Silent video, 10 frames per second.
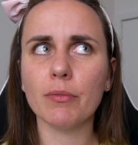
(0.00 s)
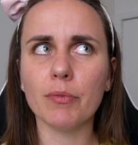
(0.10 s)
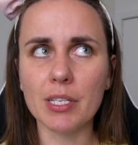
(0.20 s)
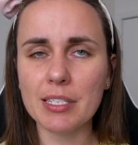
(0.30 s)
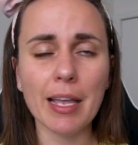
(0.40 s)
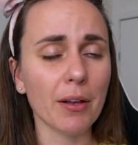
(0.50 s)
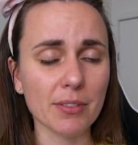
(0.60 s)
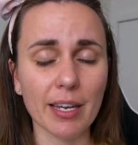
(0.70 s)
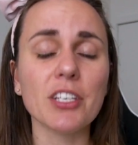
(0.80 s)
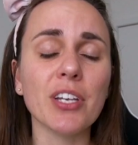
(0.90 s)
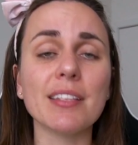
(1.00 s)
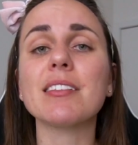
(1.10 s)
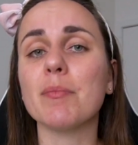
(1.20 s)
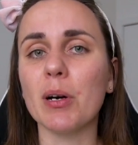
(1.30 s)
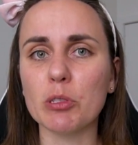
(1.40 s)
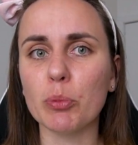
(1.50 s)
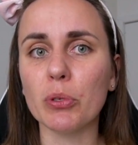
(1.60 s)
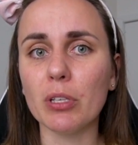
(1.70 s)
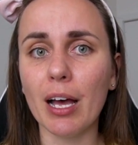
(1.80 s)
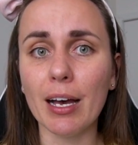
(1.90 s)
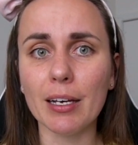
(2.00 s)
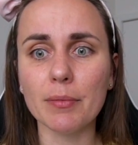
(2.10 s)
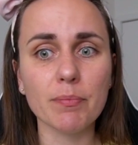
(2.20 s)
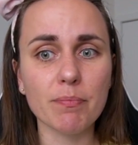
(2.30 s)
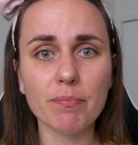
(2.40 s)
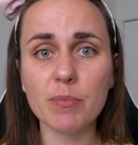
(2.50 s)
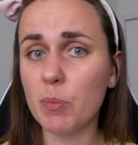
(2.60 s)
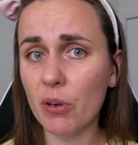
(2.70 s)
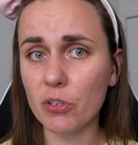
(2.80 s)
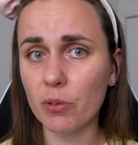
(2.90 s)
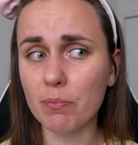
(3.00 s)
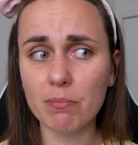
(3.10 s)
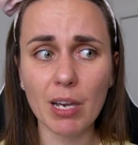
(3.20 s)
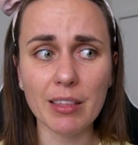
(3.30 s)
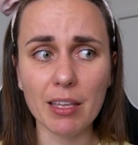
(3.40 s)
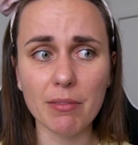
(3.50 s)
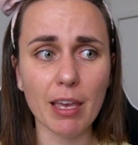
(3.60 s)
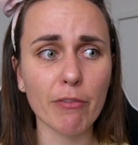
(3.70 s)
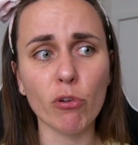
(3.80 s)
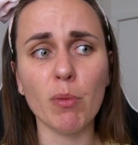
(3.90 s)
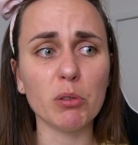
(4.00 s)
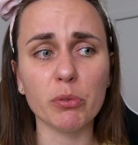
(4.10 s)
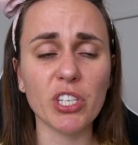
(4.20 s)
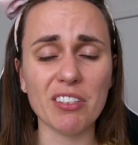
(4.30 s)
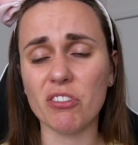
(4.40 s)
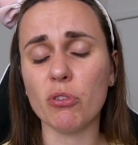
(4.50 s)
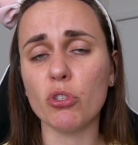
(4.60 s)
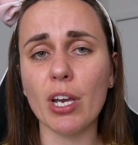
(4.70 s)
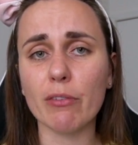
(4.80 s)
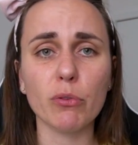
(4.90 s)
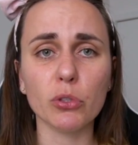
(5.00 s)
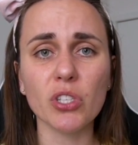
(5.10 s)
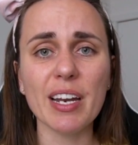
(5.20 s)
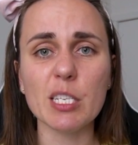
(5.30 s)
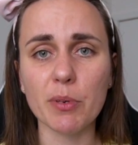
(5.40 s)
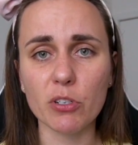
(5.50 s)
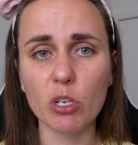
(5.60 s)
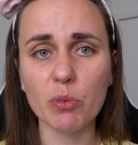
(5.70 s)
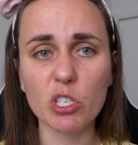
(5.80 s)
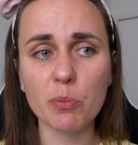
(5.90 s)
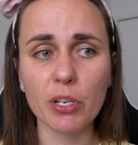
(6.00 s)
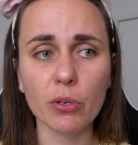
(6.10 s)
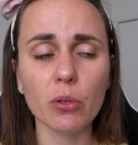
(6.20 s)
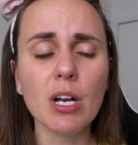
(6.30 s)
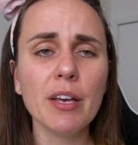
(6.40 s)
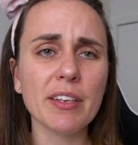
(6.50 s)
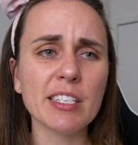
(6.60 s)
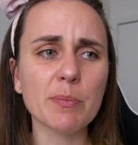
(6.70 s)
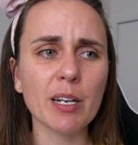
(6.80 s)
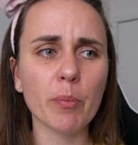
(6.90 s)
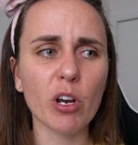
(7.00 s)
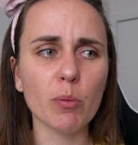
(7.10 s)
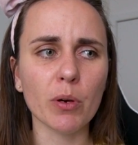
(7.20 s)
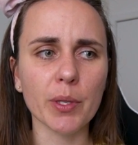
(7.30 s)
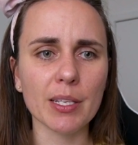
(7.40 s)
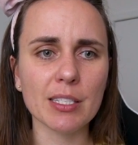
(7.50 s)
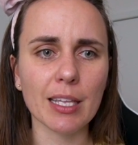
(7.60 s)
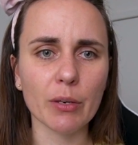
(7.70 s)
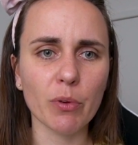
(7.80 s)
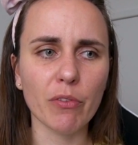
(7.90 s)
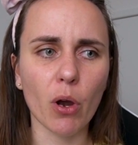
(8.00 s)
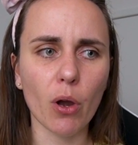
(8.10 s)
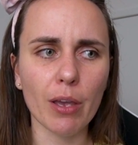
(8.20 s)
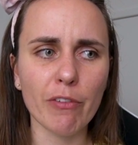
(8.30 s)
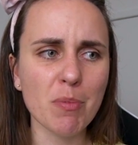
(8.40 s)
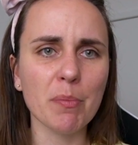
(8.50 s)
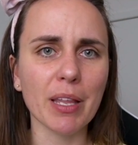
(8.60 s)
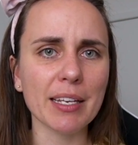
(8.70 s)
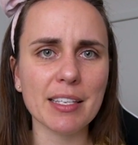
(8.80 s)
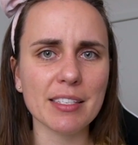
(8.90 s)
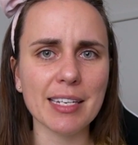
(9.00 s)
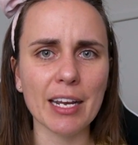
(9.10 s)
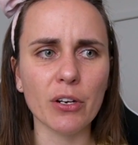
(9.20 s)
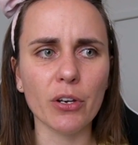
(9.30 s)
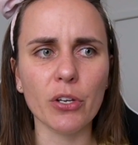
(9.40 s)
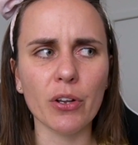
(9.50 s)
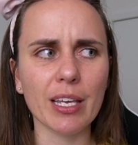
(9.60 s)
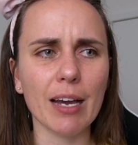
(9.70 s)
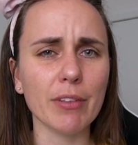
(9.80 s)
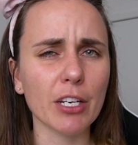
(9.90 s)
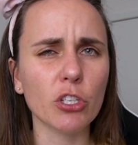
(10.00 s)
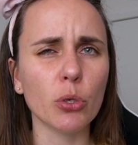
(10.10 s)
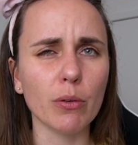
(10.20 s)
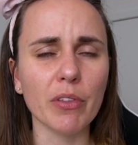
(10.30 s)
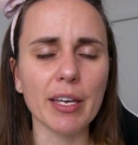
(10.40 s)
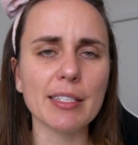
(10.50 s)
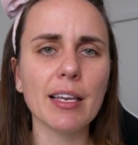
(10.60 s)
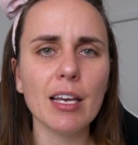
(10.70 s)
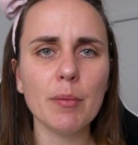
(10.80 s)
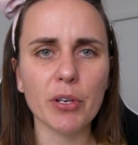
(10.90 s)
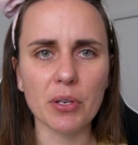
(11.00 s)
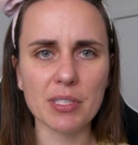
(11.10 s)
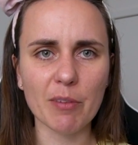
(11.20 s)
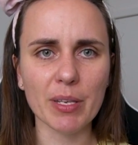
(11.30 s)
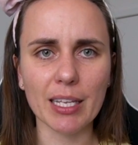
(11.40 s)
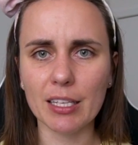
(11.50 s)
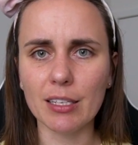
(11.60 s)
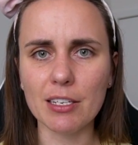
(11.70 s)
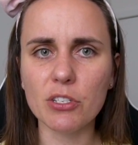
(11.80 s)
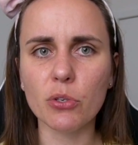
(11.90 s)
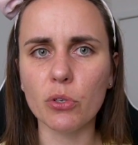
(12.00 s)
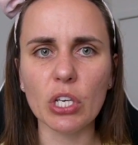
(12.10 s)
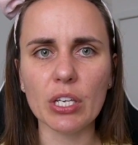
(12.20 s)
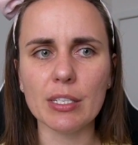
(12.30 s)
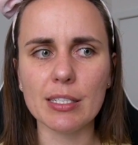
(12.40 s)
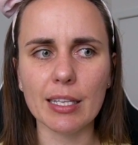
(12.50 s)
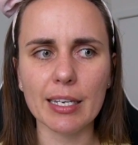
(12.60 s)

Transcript: this sounds like chances at multiple are Spiritomb, and then therefore multiple chances to check for shiny Spiritomb, which is pretty cool. This has been a Pokemon that's like we've, if you've been playing since day dot, you'd only have like two of these because they've been like the last two years,